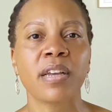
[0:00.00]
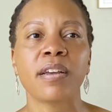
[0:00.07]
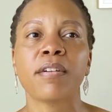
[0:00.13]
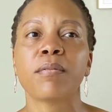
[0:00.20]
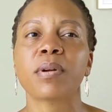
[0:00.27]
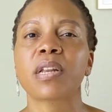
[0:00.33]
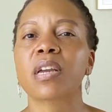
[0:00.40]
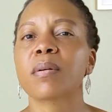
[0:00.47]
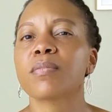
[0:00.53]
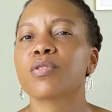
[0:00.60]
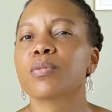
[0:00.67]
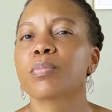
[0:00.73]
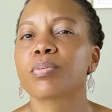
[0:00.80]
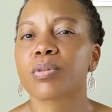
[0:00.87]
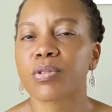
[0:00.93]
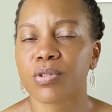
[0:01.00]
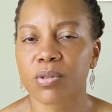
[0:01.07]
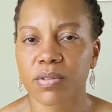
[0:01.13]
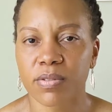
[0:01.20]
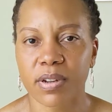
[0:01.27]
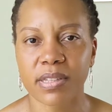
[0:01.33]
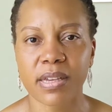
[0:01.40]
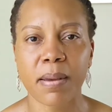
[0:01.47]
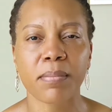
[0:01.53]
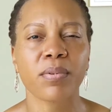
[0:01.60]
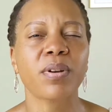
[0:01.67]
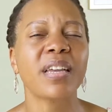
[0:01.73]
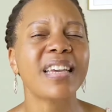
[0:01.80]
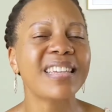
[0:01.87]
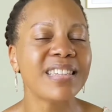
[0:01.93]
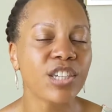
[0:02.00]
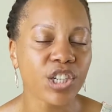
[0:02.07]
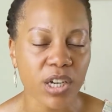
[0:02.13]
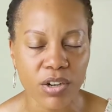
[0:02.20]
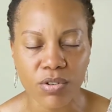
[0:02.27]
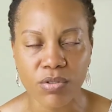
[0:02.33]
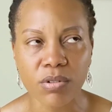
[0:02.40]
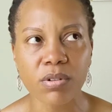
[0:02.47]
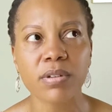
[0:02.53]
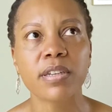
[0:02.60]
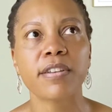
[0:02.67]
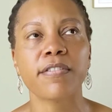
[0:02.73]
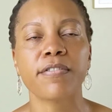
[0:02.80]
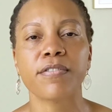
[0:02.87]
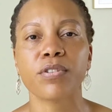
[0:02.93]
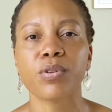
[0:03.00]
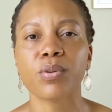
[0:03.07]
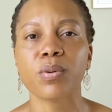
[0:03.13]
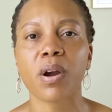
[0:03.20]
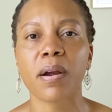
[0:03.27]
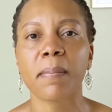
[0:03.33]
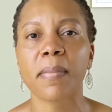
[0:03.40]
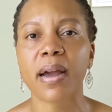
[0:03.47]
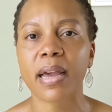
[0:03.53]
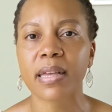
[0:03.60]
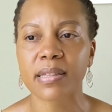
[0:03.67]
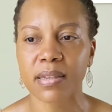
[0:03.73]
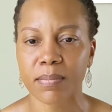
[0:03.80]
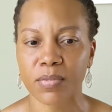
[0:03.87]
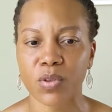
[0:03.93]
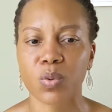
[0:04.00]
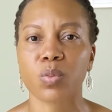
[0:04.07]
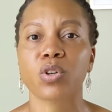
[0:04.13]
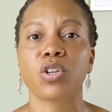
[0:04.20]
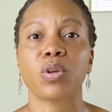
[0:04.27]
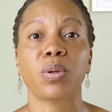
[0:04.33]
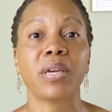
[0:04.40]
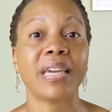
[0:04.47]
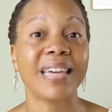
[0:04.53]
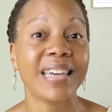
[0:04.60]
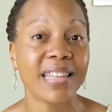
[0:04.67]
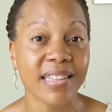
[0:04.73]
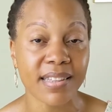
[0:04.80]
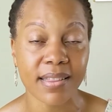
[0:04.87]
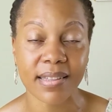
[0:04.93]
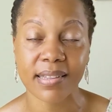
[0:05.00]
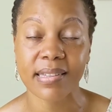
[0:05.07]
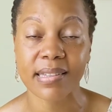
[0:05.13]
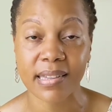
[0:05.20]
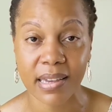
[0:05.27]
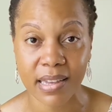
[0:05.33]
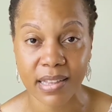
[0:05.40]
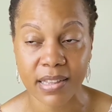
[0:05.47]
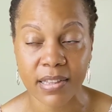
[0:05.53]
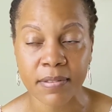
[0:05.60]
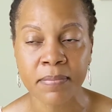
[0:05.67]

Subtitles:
when it comes to produce, for example, in general, if you are buying something where you eat the skin,